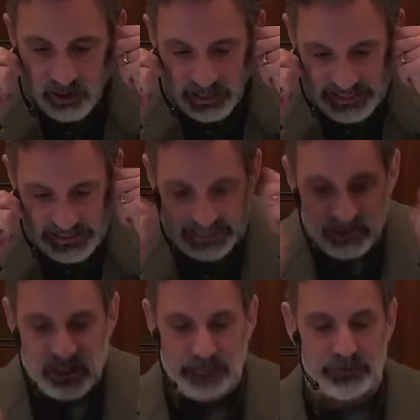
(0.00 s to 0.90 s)
Isaiah
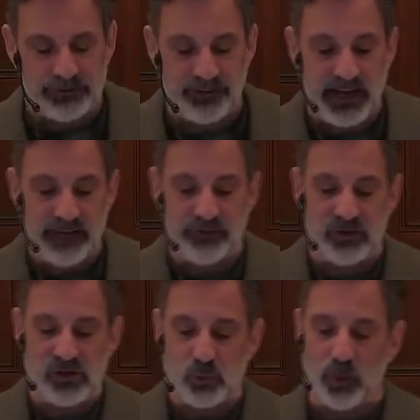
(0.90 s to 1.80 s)
chapter five,
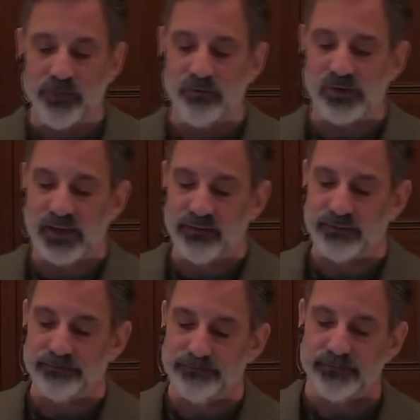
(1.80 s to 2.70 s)
verses one through seven.
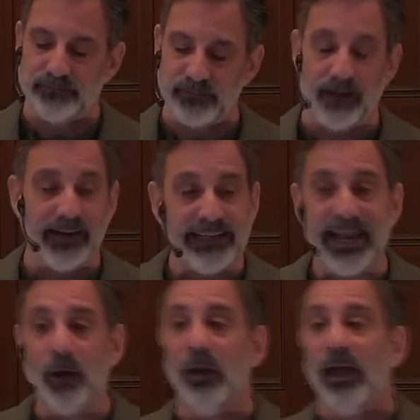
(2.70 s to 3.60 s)
All right,
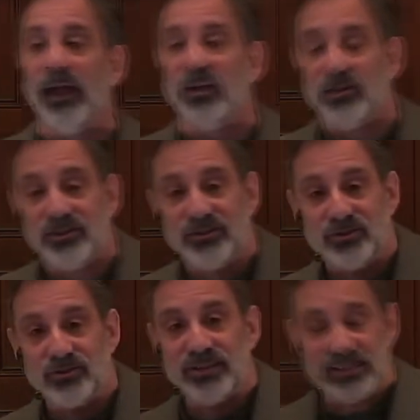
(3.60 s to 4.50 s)
now,
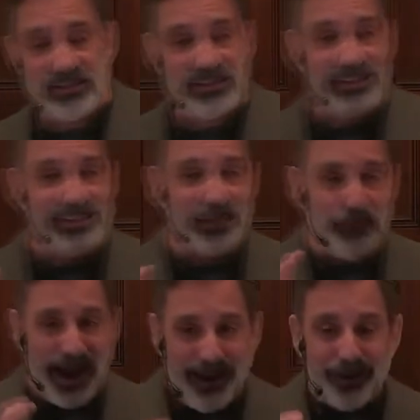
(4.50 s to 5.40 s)
this is the
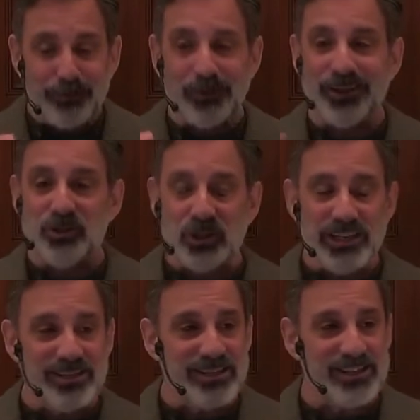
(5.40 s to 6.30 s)
parable that
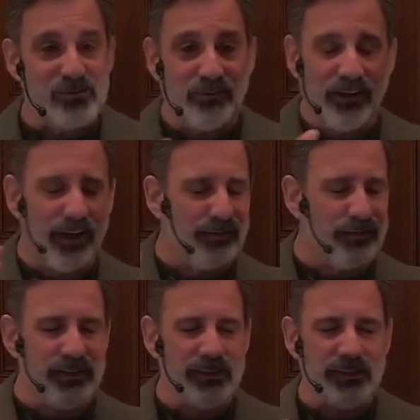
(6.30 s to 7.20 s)
Jesus is, uh,
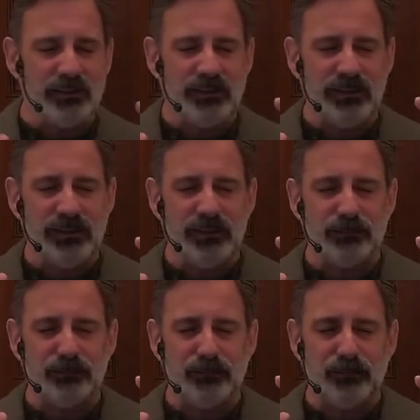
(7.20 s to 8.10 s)
the, the
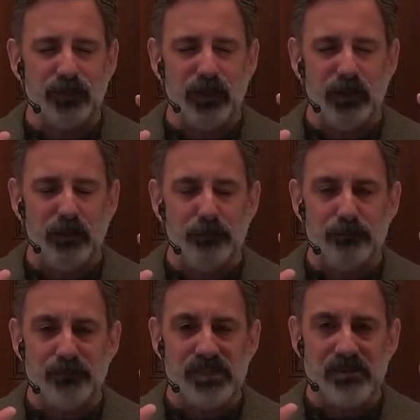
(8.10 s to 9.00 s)
uh,
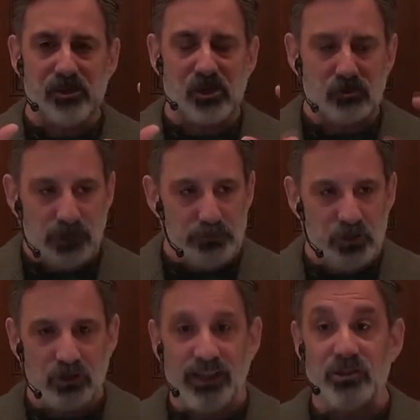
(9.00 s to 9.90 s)

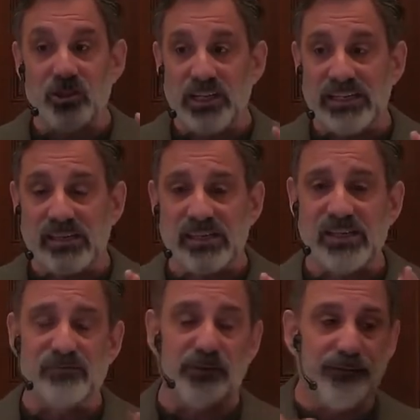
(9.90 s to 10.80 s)
scripture that Jesus
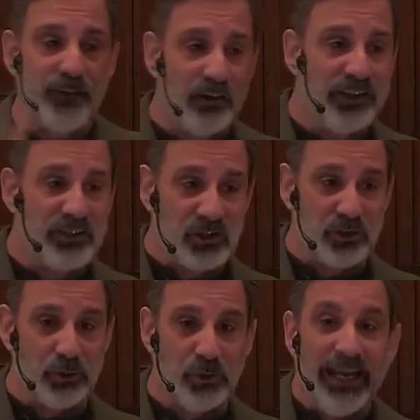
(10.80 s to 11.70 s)
is referring
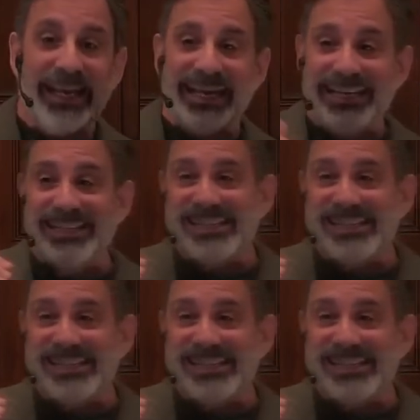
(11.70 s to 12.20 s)
to in